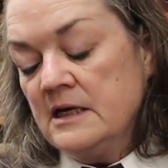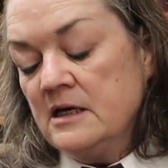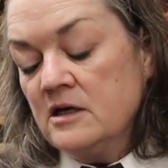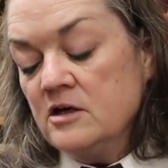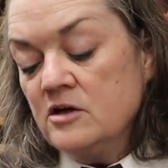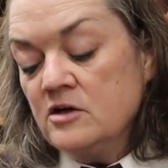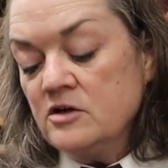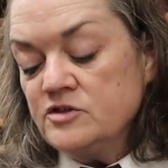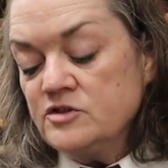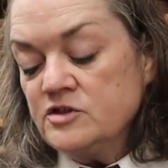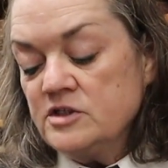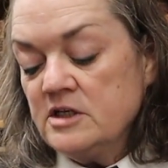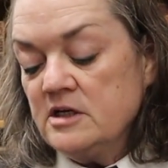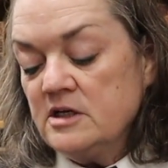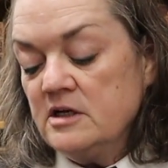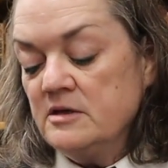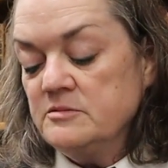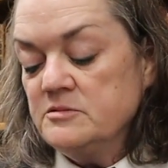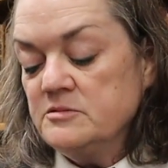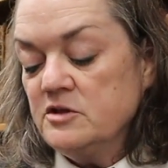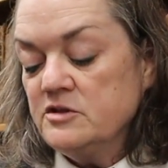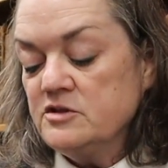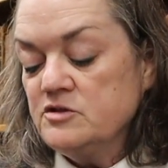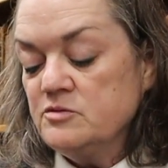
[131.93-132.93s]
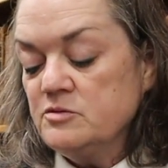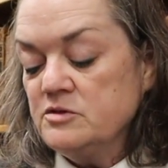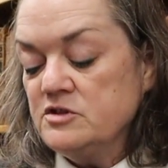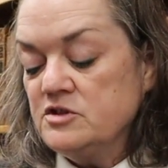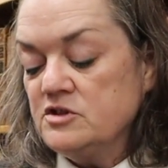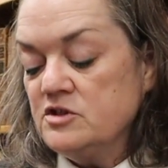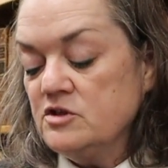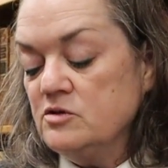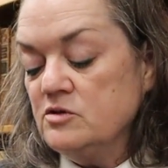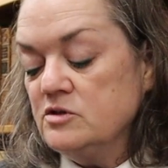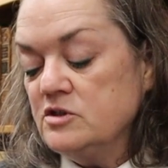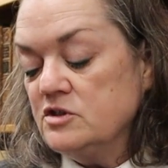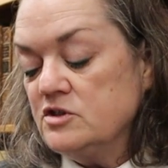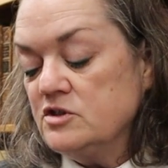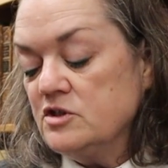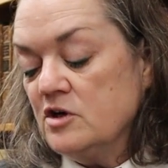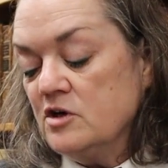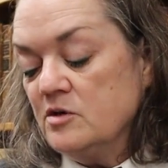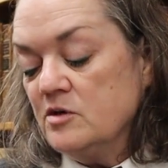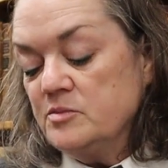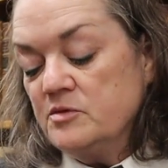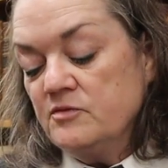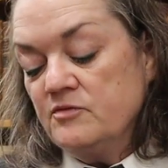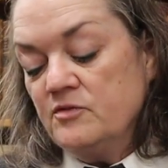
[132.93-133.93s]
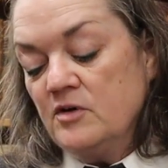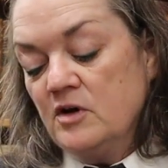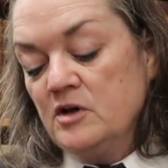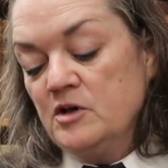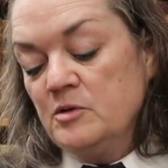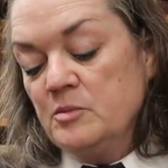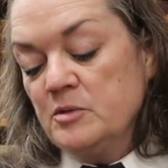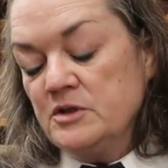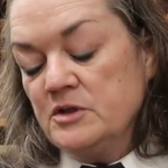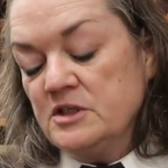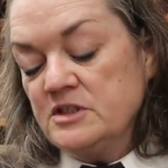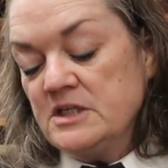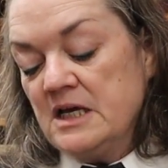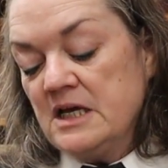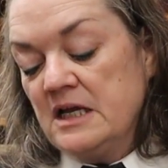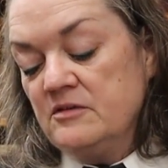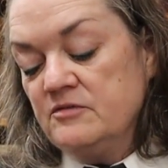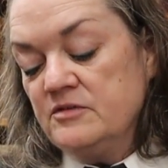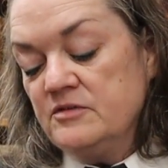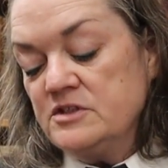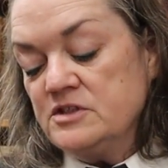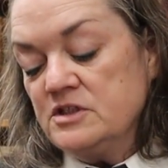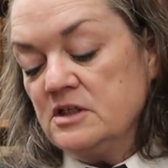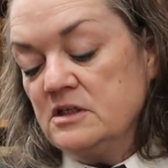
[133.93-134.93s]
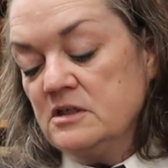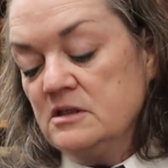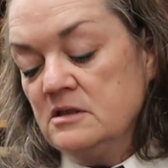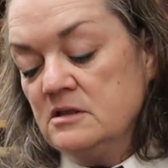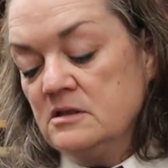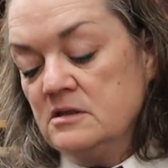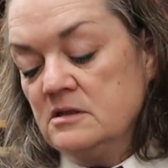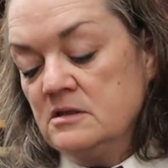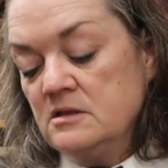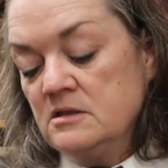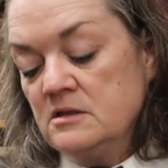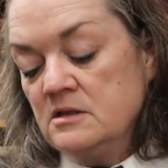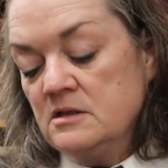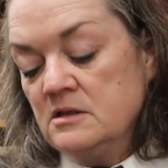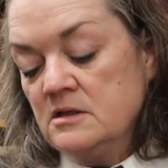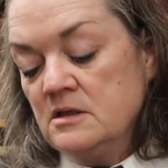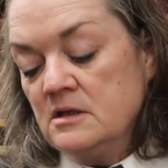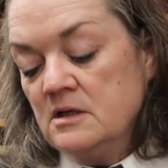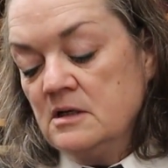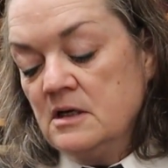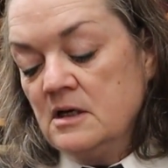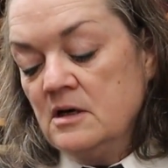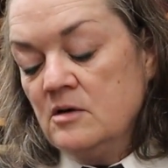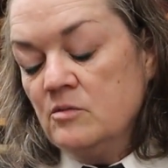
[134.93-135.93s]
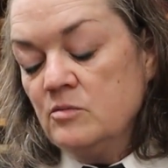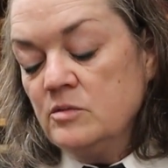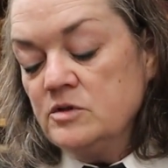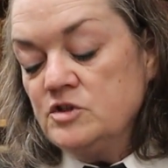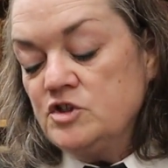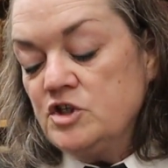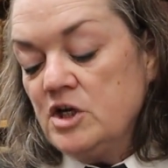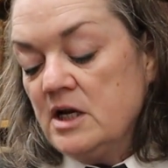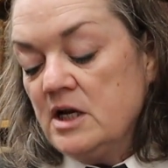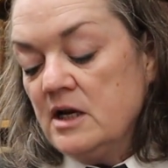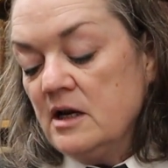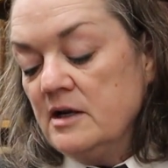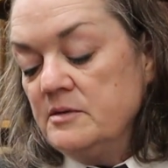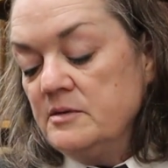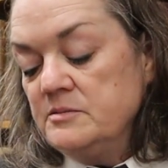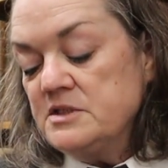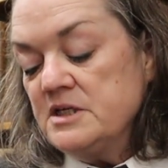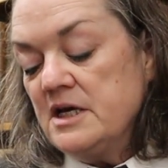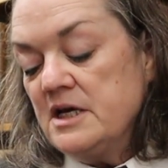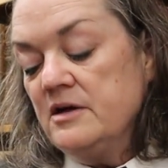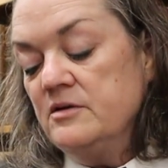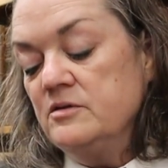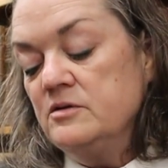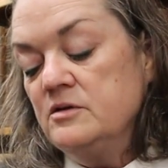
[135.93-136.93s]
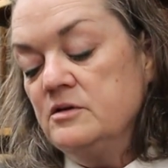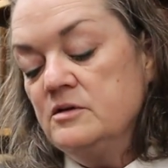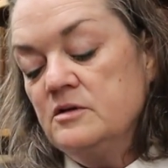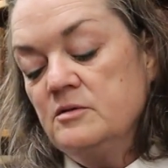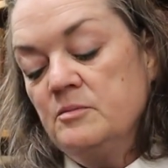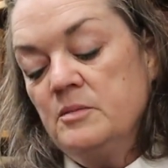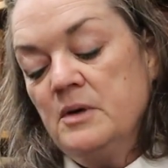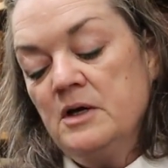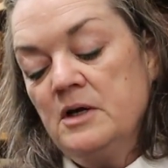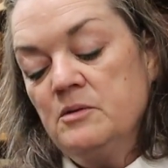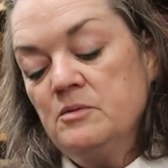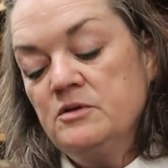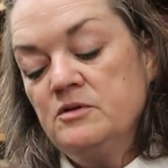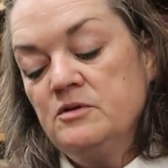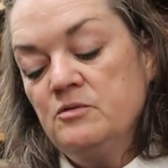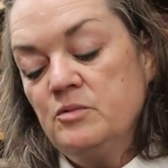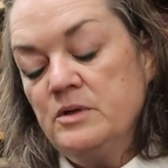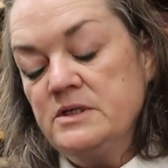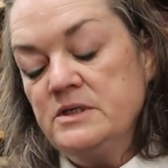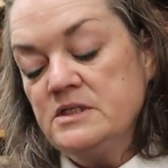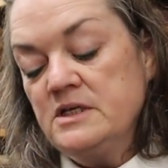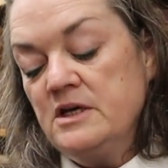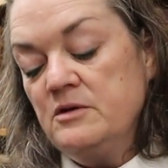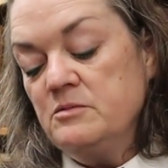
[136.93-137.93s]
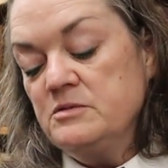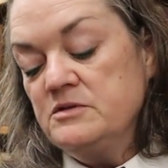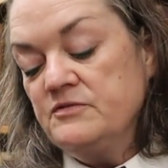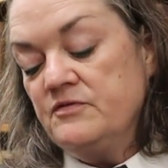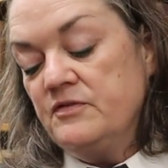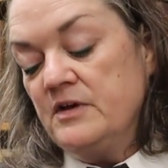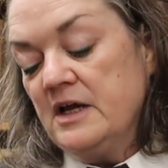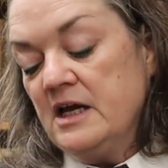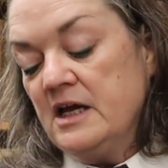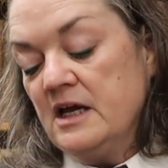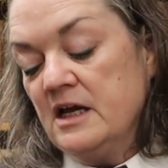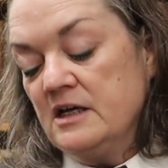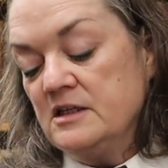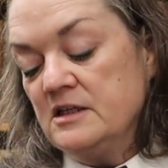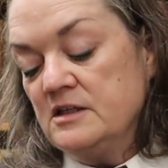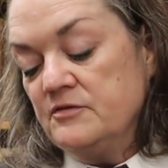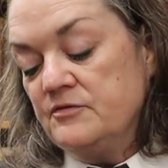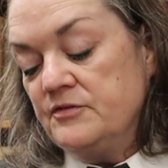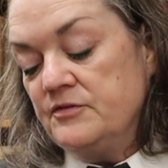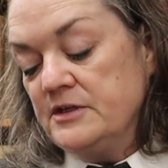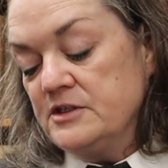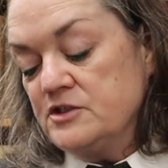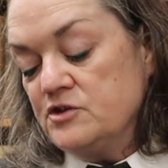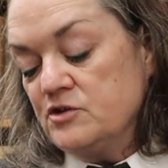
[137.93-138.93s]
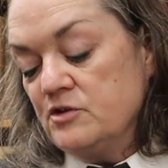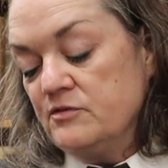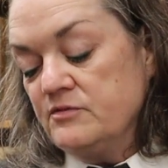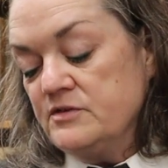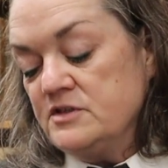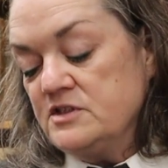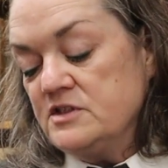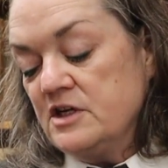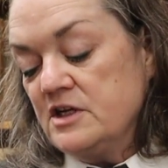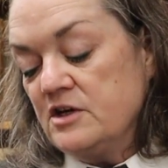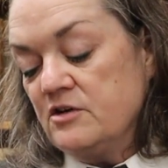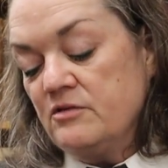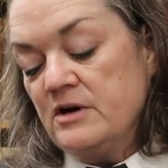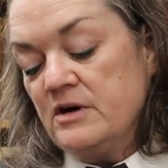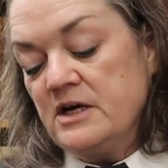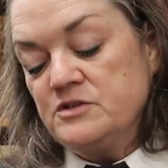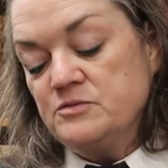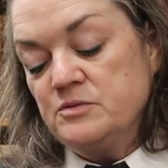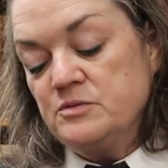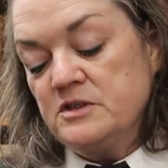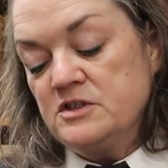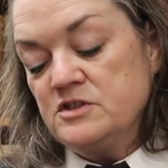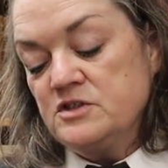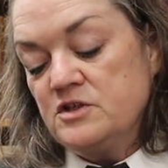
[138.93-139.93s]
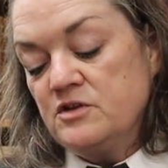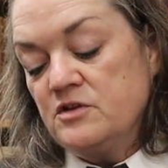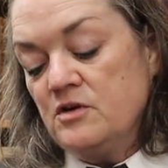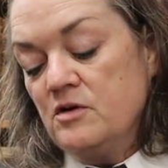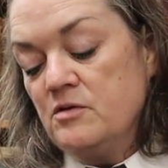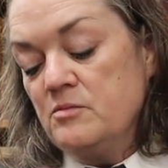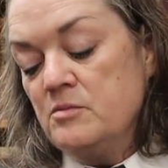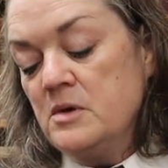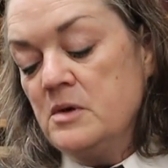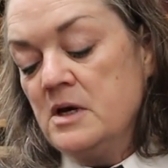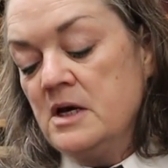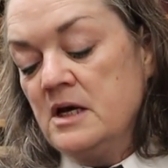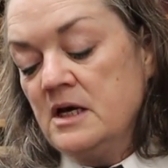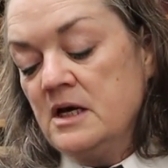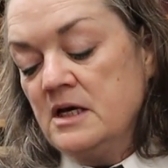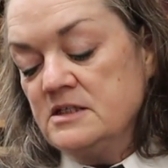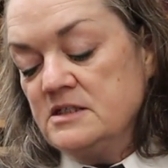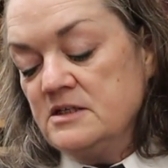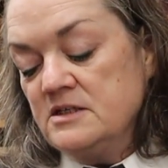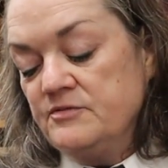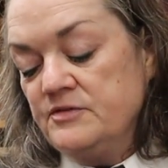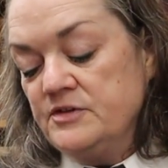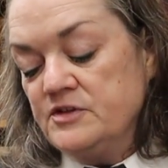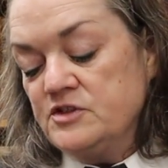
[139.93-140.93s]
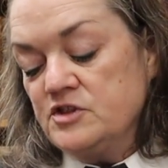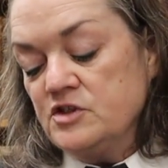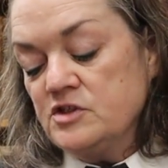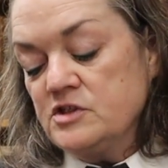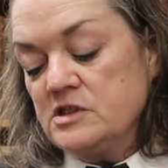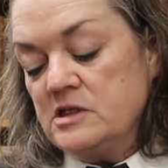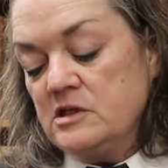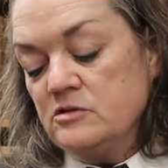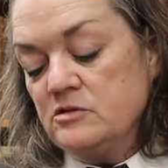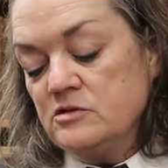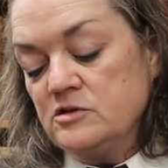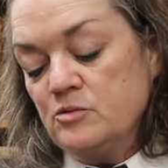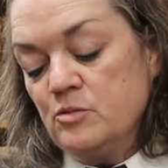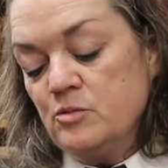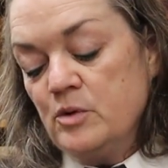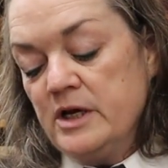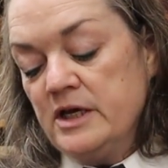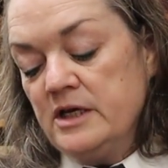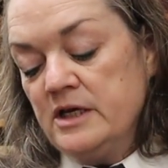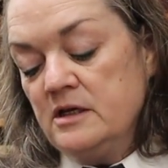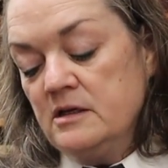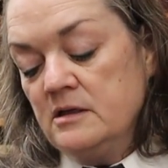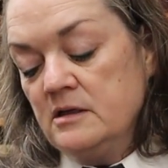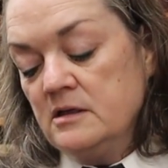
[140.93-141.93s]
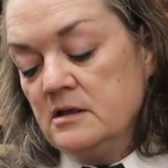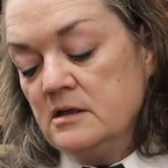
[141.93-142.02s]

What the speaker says: Kushla climbed onto a stool to turn up the volume on the television. When she climbed down, the man with the whiskey was flicking at the filter of his cigarette with his thumb as if he'd just looked away.